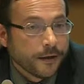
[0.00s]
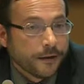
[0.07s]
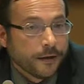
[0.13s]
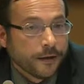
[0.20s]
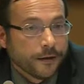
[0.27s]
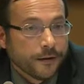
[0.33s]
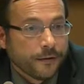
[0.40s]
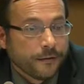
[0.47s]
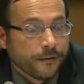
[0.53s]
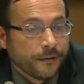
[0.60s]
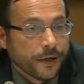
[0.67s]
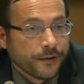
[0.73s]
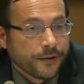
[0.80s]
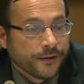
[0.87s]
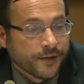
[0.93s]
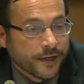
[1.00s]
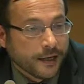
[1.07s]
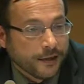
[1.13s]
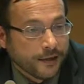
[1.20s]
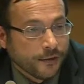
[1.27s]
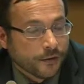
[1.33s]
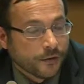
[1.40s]
the
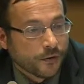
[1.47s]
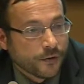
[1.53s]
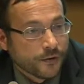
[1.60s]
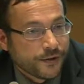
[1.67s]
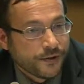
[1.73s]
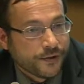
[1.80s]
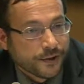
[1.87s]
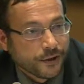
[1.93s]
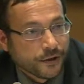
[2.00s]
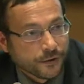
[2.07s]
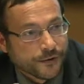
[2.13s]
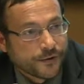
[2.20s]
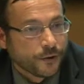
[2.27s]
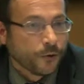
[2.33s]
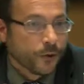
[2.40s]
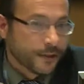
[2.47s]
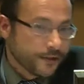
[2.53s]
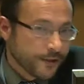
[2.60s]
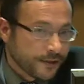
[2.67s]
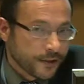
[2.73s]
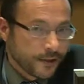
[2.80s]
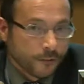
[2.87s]
understanding the causes and
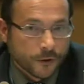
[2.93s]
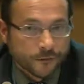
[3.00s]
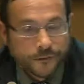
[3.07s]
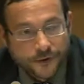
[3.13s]
consequences and what